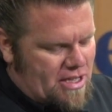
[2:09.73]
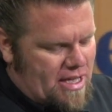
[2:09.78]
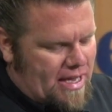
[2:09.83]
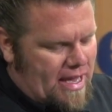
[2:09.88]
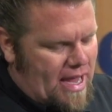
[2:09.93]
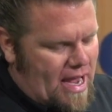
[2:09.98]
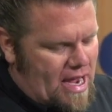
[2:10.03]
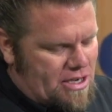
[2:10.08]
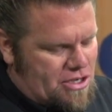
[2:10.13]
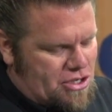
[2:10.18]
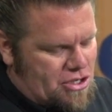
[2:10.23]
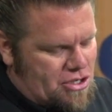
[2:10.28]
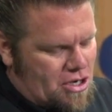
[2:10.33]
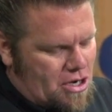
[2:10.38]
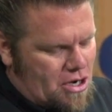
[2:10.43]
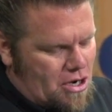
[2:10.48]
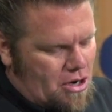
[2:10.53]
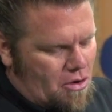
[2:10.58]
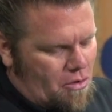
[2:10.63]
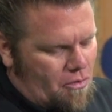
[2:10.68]
They catch
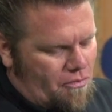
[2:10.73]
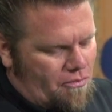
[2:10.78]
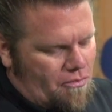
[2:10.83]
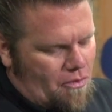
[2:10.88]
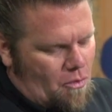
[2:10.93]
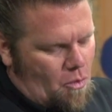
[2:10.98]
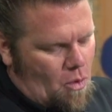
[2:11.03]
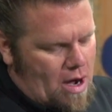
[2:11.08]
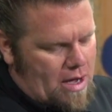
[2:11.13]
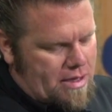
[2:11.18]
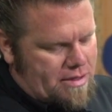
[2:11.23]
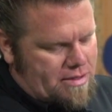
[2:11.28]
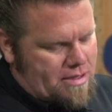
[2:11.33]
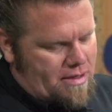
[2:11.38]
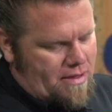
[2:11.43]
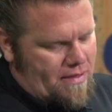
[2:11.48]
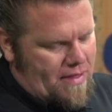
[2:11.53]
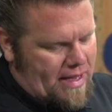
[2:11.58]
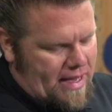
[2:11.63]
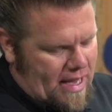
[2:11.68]
once
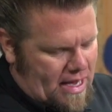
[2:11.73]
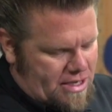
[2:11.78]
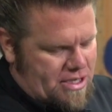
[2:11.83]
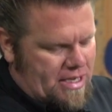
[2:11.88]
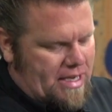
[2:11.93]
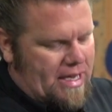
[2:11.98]
and then they catch